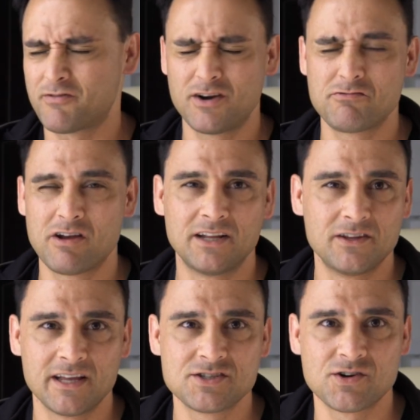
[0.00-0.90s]
Very rarely
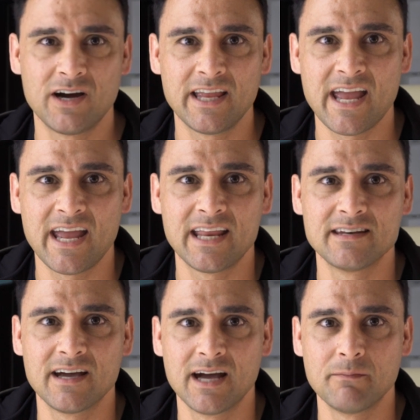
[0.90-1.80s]
do they try and